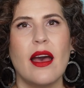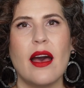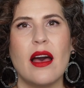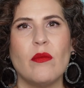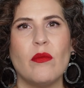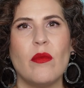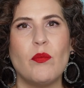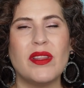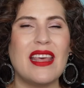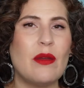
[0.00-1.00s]
um,
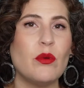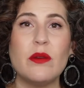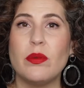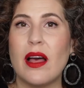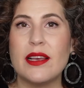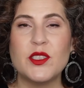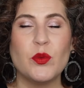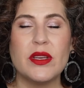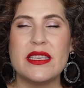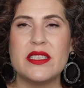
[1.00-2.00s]
but they reapply
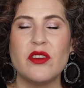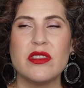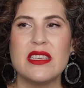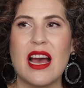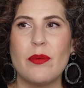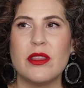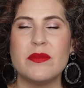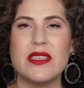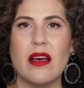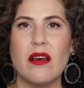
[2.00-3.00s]
super easy over the top of
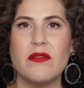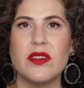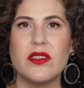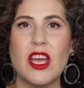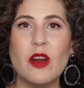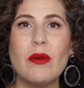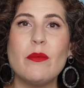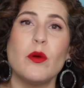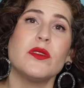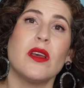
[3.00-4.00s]
themselves. They're my
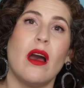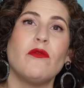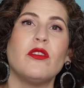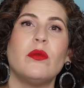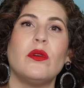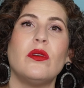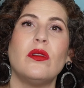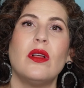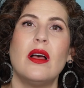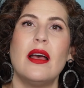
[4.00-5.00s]
most
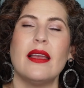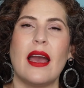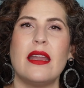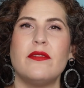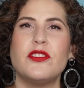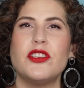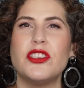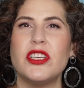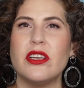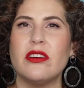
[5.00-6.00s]
comfortable kind of
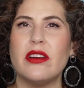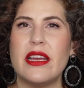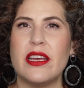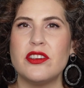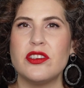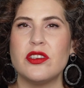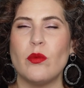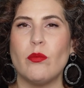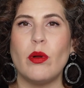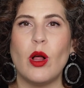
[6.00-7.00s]
sheer-ish
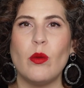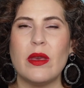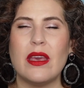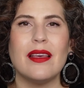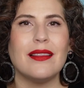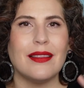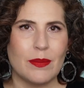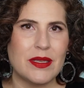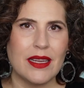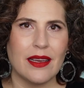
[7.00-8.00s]
balmy
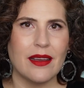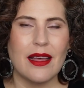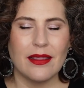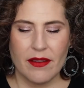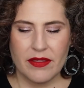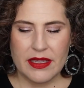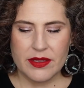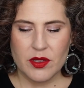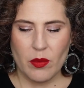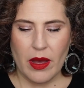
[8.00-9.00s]
lipstick. I love
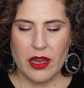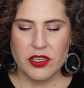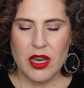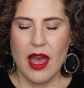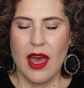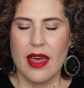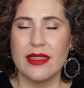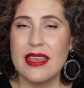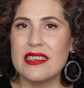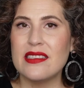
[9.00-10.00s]
these so much.
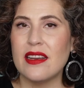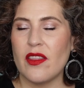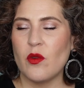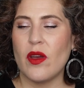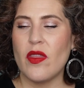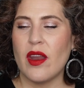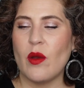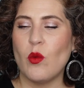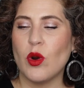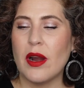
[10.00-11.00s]
This is another one that
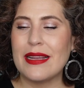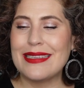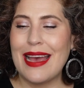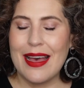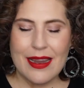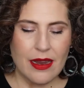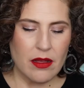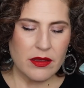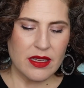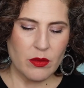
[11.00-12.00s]
I wore a ton
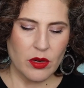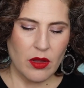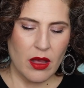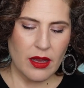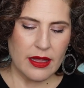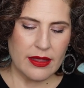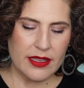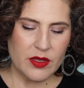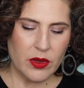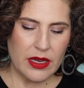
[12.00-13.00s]
all summer long.
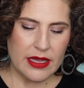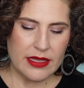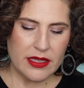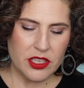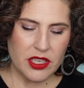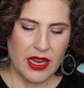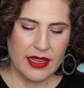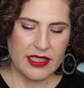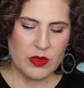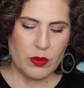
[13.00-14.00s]
This one is the
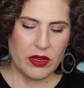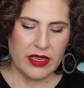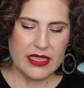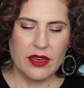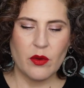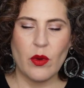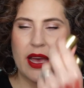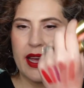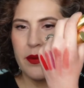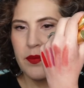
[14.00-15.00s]
shade Spirited
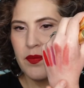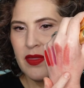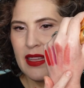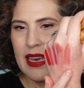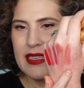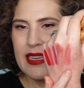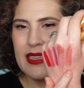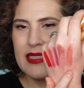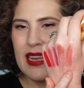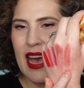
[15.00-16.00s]
Away. It
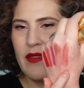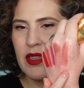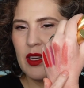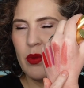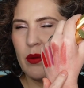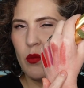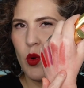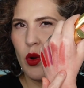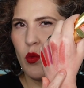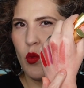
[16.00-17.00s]
tends to have a little bit
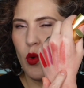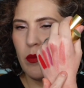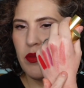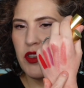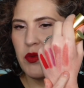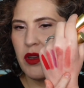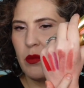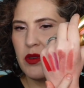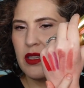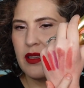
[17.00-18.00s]
more warmth to it,
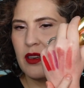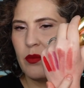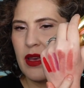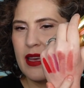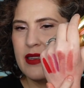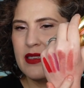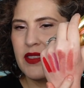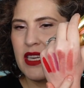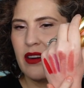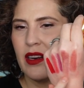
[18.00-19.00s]
almost a little hint of
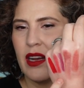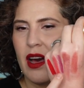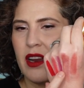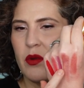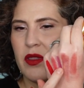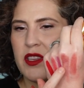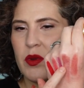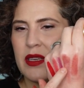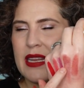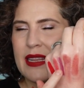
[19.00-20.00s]
terracotta, where this
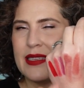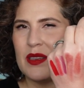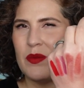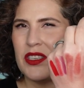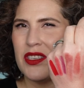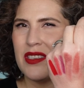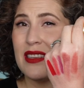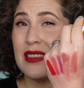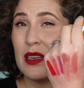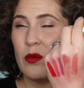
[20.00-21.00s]
one tends to be just a
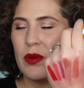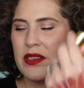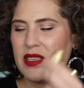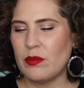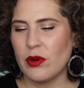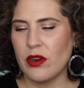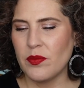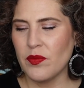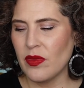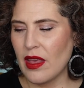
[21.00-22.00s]
little bit
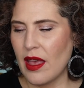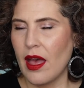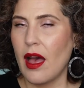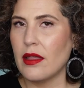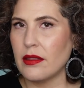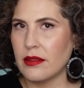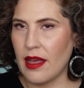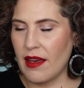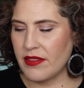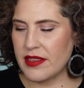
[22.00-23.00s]
deeper.
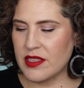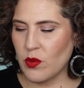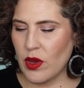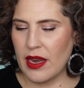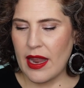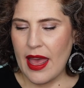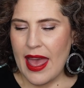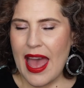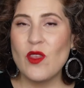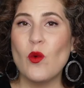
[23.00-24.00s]
Love this one.
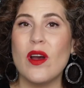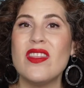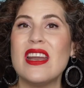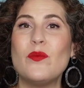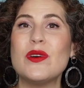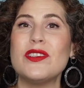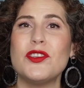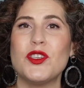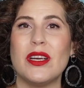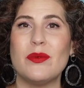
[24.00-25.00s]
And the one that I wasn't
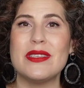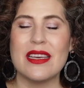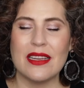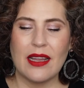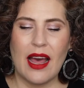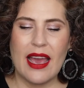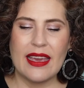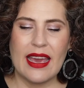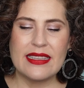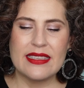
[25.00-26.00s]
sure I was gonna
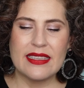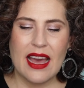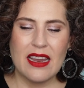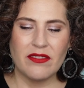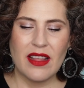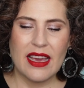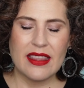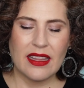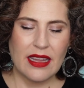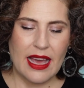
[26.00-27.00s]
like, it's kind of like
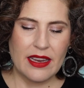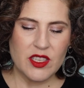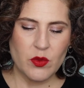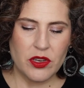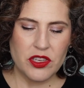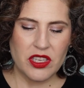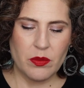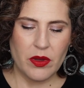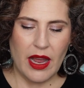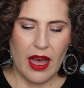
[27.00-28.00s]
the lightest one she
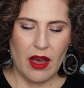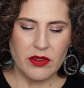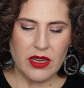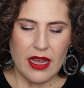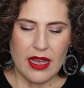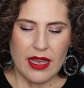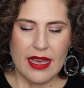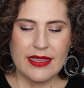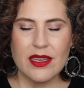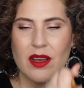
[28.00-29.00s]
put out.
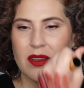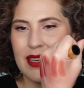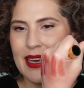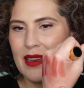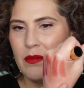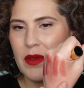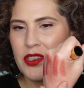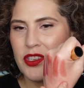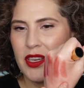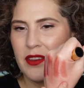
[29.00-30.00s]
It's called Kitten
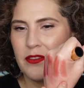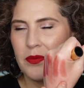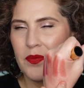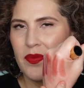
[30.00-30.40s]
Mischief.